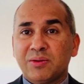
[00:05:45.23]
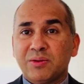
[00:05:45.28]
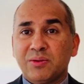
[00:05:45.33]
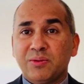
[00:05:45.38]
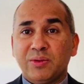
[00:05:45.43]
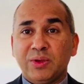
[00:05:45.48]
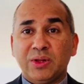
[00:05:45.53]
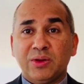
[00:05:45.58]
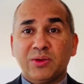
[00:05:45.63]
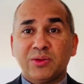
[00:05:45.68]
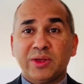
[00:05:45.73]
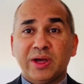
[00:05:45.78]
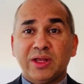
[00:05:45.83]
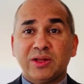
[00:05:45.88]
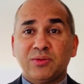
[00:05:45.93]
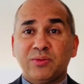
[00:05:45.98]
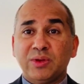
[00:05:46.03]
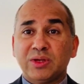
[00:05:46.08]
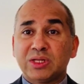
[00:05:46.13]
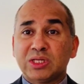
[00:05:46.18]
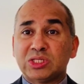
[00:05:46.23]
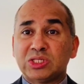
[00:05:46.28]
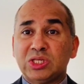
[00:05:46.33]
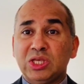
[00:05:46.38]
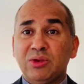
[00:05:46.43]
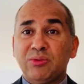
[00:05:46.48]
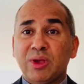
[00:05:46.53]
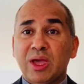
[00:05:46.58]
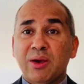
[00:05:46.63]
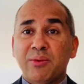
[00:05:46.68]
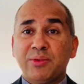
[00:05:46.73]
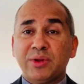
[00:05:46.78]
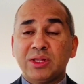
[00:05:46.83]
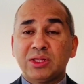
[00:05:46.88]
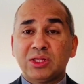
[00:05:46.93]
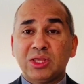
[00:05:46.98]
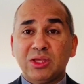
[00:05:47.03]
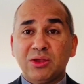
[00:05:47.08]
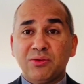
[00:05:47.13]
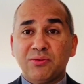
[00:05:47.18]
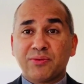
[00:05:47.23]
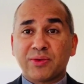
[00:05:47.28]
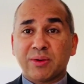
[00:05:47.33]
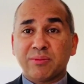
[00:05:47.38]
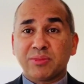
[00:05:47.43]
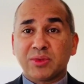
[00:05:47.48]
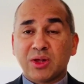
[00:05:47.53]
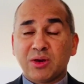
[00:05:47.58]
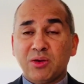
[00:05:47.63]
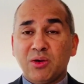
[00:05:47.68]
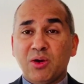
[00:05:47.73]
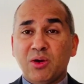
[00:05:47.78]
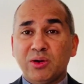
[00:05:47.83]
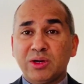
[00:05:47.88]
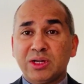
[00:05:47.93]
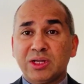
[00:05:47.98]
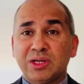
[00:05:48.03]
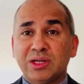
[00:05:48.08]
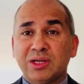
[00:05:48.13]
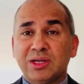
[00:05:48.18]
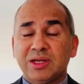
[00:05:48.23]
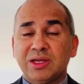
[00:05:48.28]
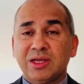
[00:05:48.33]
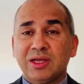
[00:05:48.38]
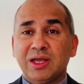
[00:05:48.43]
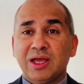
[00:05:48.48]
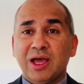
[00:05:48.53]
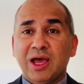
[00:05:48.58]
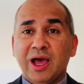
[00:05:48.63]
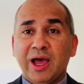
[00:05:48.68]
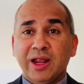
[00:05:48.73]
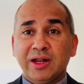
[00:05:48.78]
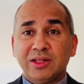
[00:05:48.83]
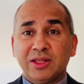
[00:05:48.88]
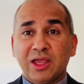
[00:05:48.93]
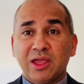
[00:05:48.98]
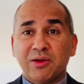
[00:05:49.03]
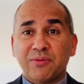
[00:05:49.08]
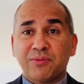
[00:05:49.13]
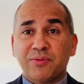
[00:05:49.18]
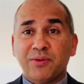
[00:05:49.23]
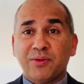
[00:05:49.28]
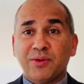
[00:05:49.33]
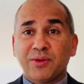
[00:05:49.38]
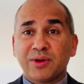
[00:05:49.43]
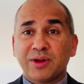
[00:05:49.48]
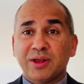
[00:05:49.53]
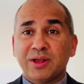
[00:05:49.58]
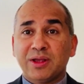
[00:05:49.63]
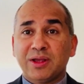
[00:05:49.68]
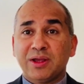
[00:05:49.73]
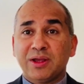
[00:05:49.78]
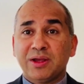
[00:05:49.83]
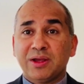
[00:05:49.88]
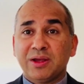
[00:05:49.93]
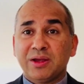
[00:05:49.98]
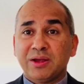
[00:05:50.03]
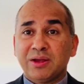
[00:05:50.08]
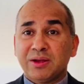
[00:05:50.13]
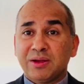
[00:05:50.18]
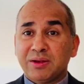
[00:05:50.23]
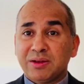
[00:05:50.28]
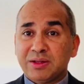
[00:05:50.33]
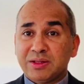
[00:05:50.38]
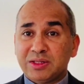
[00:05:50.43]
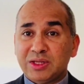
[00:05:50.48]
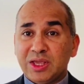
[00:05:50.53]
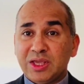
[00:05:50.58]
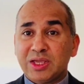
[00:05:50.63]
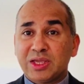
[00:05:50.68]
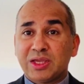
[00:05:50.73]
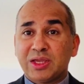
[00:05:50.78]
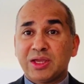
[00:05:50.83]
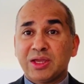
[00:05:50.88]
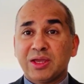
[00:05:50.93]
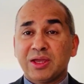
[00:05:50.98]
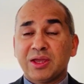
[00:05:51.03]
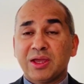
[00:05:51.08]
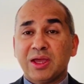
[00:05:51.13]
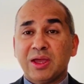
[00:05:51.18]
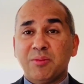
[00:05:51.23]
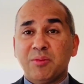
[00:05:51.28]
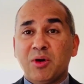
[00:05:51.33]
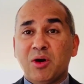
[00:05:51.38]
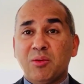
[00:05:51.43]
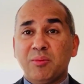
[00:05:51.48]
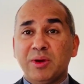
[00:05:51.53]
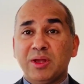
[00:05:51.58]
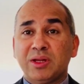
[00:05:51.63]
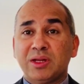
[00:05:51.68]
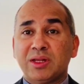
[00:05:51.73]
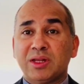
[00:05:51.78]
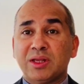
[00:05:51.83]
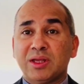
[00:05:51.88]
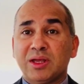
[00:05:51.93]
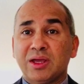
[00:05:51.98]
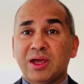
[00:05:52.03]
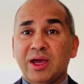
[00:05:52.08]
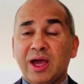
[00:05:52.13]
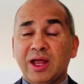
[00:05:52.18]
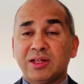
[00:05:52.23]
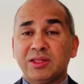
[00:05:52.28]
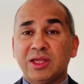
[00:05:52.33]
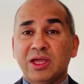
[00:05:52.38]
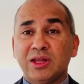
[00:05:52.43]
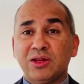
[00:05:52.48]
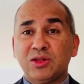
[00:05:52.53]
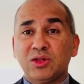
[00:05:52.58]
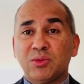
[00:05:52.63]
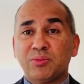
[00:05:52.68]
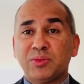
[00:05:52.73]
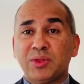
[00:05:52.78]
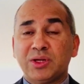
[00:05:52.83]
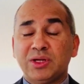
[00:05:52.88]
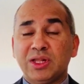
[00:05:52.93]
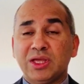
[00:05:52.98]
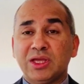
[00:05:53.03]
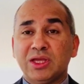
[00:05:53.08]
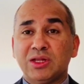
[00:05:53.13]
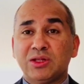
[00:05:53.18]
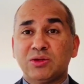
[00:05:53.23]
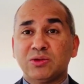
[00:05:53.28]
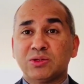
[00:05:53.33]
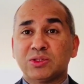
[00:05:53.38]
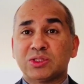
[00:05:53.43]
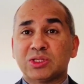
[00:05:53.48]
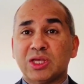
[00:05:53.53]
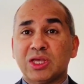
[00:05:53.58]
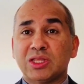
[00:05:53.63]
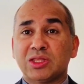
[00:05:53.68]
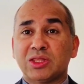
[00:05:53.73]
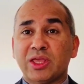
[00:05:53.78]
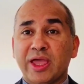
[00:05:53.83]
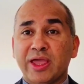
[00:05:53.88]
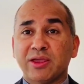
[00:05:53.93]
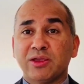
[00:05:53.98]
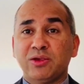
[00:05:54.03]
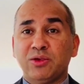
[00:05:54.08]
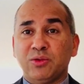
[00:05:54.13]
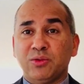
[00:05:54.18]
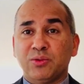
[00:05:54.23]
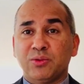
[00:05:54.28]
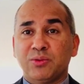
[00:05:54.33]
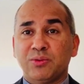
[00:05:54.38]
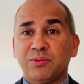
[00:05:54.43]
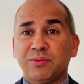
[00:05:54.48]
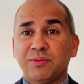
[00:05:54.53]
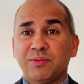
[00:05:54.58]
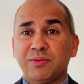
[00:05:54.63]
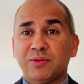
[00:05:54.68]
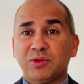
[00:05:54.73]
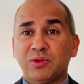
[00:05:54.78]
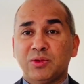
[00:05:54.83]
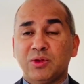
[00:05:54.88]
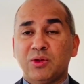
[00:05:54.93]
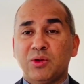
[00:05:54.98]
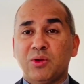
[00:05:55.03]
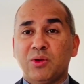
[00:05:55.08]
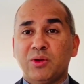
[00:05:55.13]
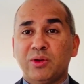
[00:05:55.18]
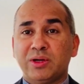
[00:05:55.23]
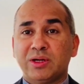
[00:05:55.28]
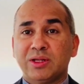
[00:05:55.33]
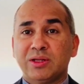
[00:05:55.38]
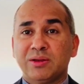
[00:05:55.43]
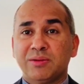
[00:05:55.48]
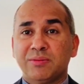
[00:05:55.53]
We know that we receive everything from the Lord, and therefore take a moment at the end of the day to say thank you to the Lord.